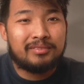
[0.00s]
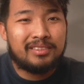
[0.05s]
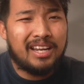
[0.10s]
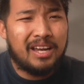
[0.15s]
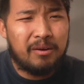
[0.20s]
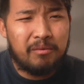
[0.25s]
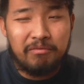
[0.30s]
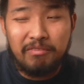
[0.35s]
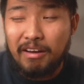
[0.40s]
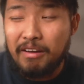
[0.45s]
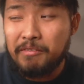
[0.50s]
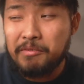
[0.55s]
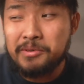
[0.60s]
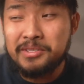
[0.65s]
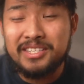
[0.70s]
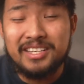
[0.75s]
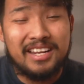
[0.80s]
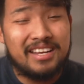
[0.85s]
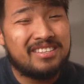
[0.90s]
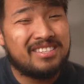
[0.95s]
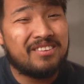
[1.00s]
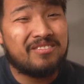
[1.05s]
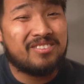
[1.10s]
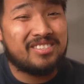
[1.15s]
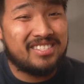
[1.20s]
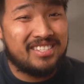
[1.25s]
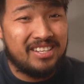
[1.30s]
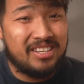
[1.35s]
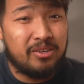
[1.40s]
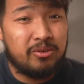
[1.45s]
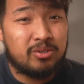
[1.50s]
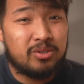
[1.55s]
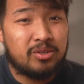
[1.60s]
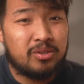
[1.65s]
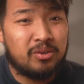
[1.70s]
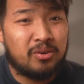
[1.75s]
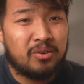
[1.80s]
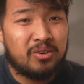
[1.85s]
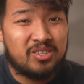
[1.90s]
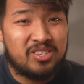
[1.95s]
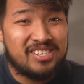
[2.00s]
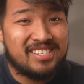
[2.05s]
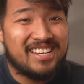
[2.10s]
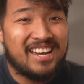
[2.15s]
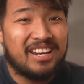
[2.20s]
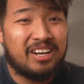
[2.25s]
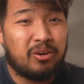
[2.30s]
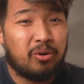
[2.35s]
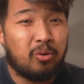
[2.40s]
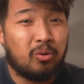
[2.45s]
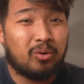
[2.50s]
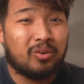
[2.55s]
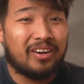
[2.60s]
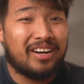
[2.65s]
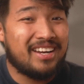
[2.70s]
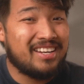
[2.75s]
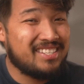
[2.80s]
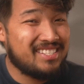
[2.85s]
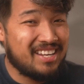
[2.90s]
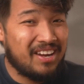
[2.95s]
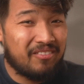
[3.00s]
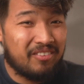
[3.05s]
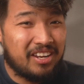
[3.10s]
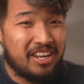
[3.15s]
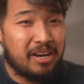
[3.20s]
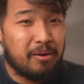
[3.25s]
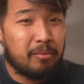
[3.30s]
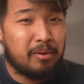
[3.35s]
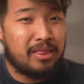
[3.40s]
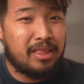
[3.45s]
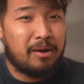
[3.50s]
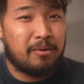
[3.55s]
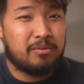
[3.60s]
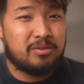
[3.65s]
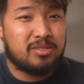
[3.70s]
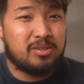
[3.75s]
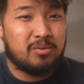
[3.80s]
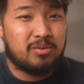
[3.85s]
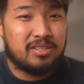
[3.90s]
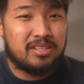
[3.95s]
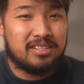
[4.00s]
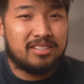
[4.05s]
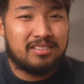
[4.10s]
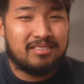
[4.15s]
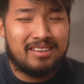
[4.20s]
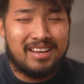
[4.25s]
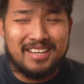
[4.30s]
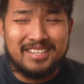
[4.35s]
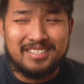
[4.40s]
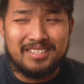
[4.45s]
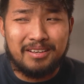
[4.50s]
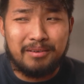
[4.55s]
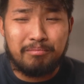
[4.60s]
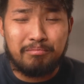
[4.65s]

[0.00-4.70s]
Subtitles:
Now, if I was an A7C user or just had an older A7 camera that I was using as a